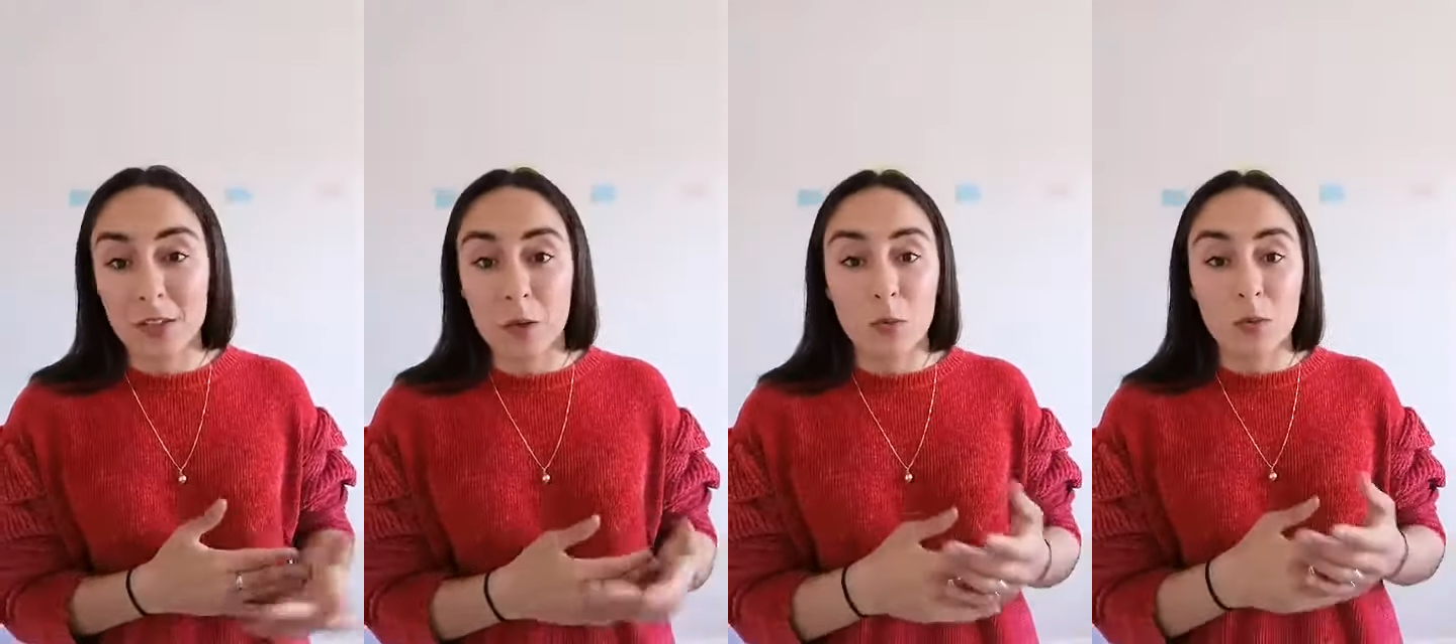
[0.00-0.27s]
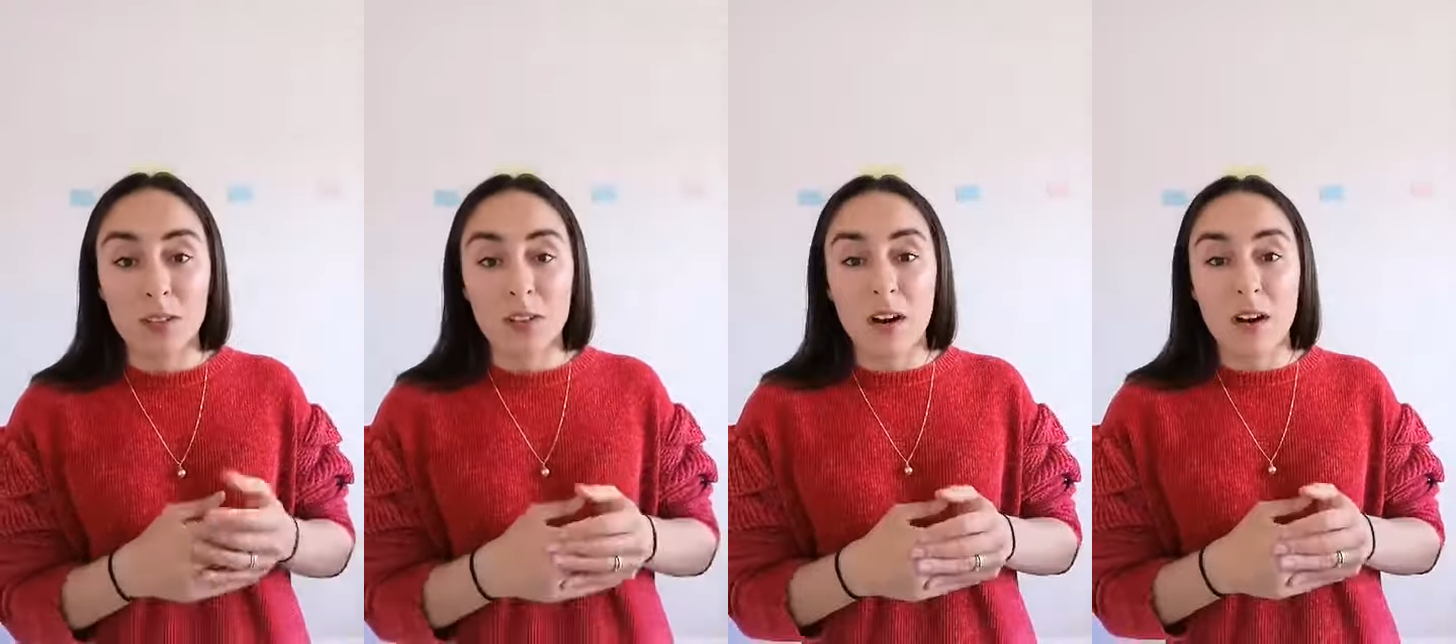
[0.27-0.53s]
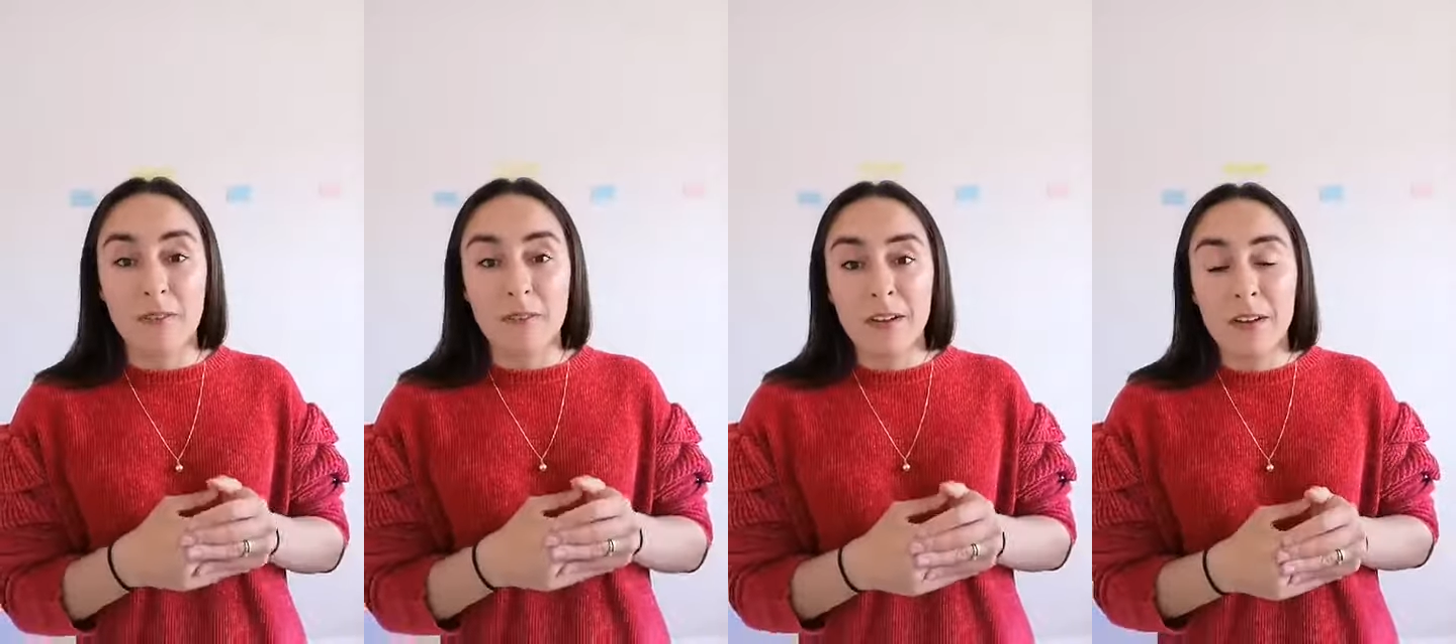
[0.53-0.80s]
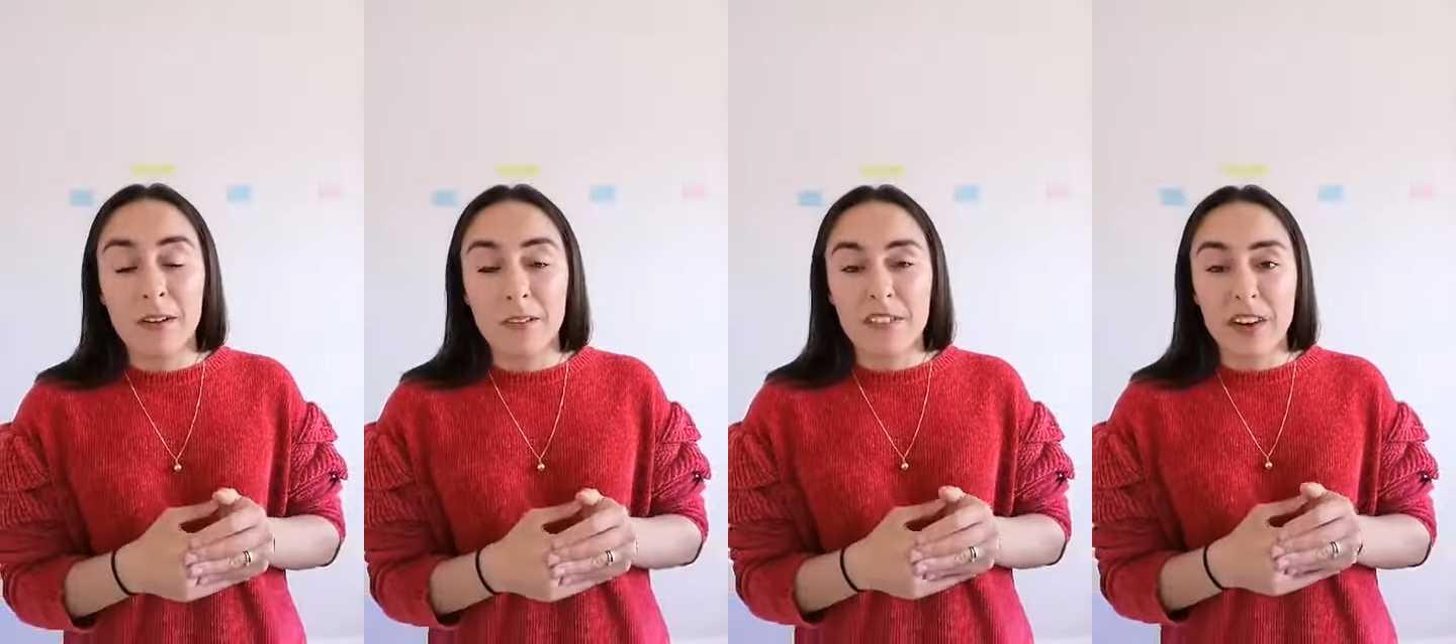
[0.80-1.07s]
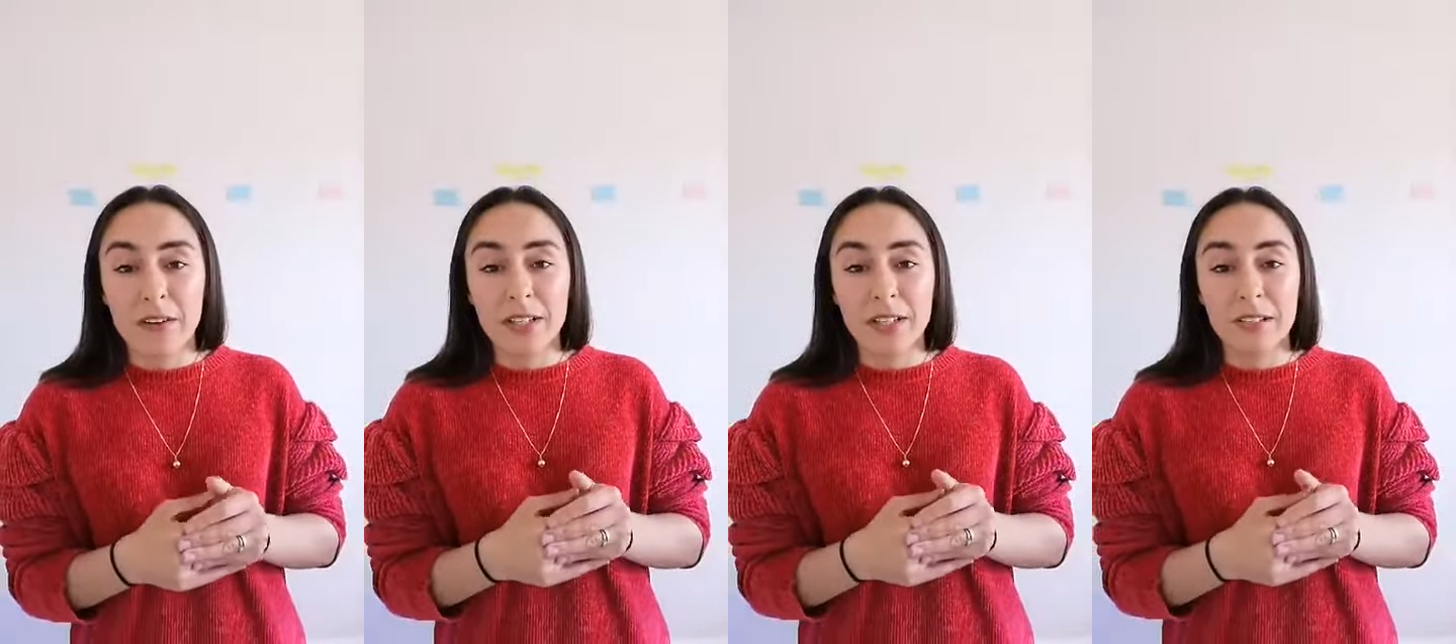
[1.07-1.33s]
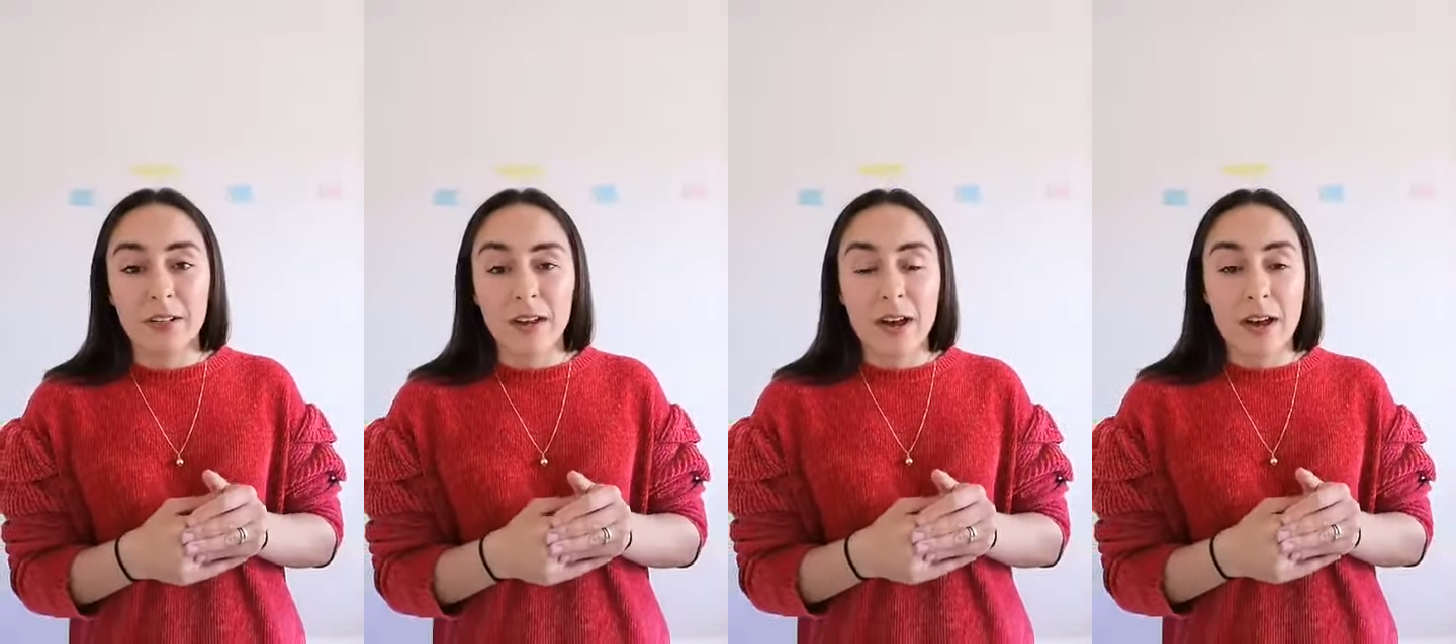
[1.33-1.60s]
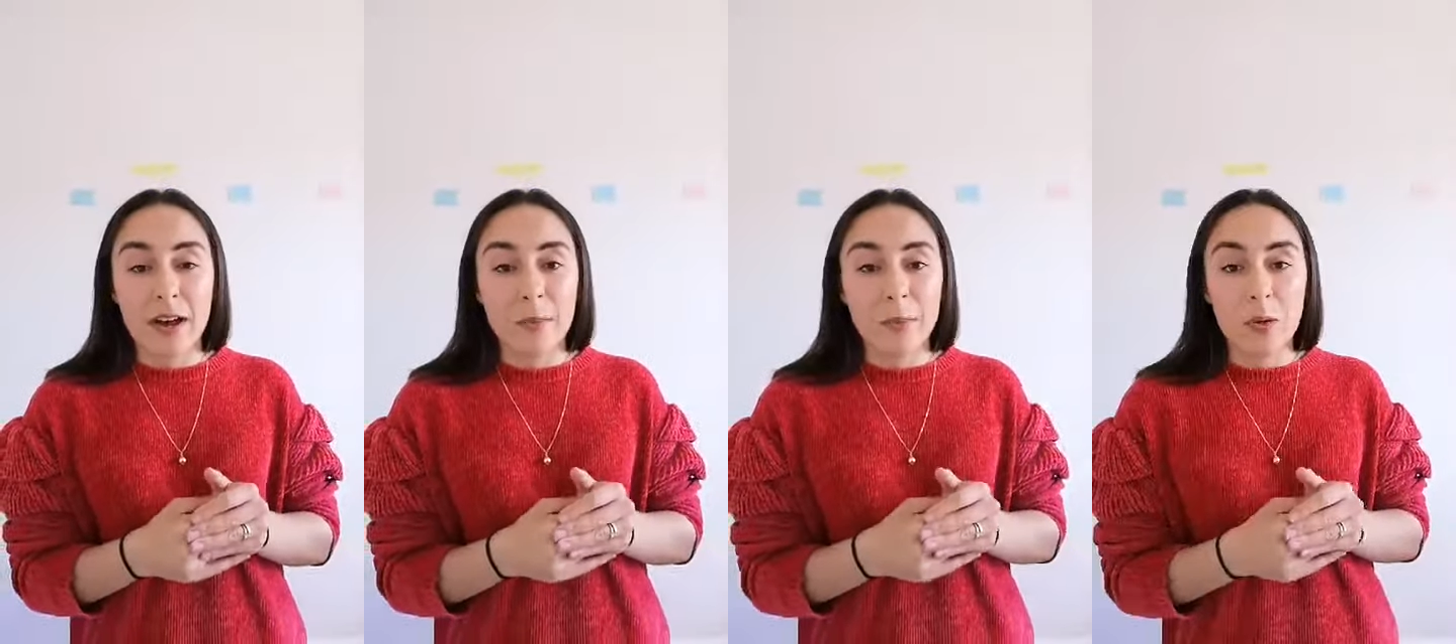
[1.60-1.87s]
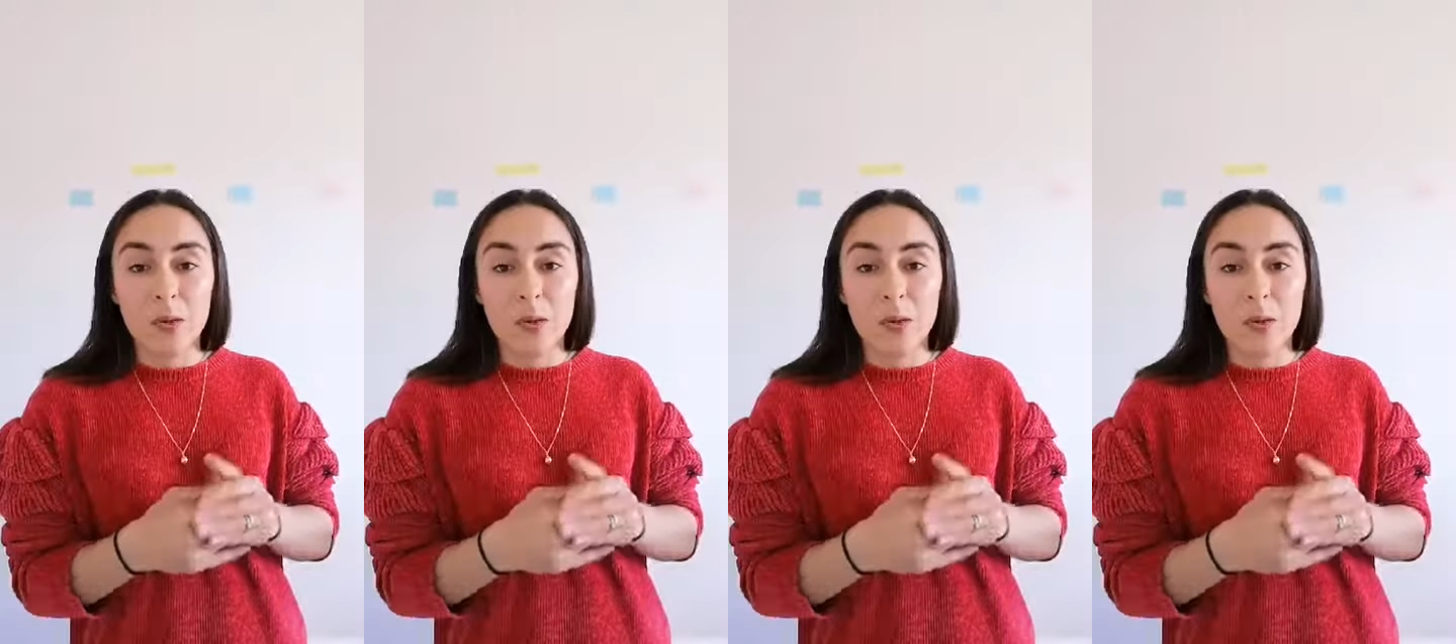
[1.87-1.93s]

So it was not very, um,